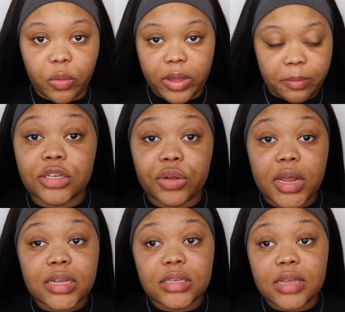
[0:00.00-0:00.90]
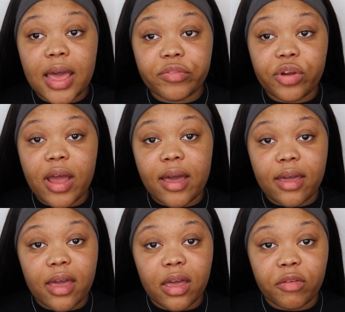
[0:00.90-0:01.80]
wet. So next, after I
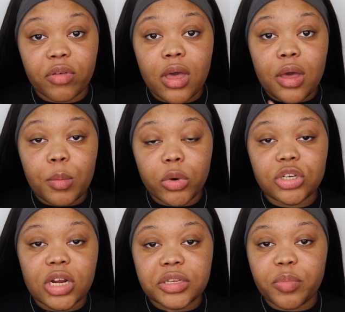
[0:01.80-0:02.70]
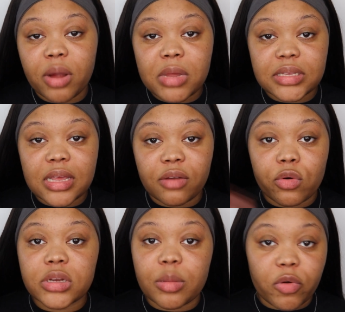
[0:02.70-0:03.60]
have moisturized and primed my skin, of
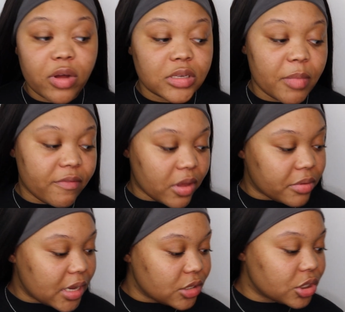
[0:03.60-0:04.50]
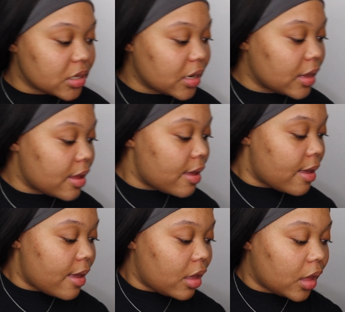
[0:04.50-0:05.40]
course I'm gonna go on to my foundation.
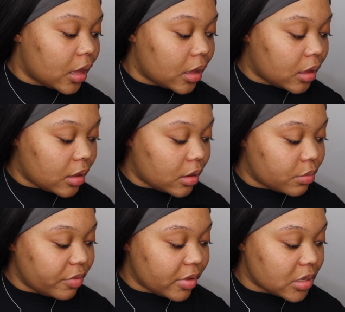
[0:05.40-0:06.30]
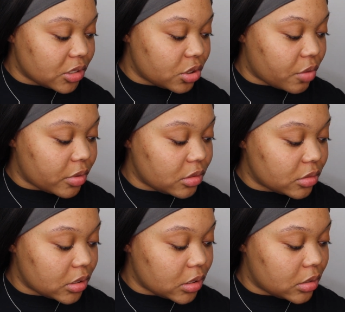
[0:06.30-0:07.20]
And what foundation do I want to use
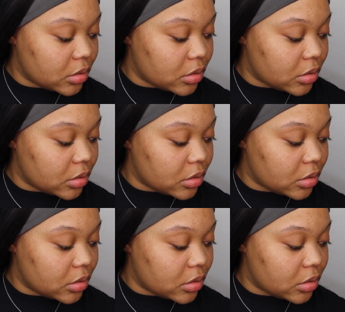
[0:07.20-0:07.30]
today?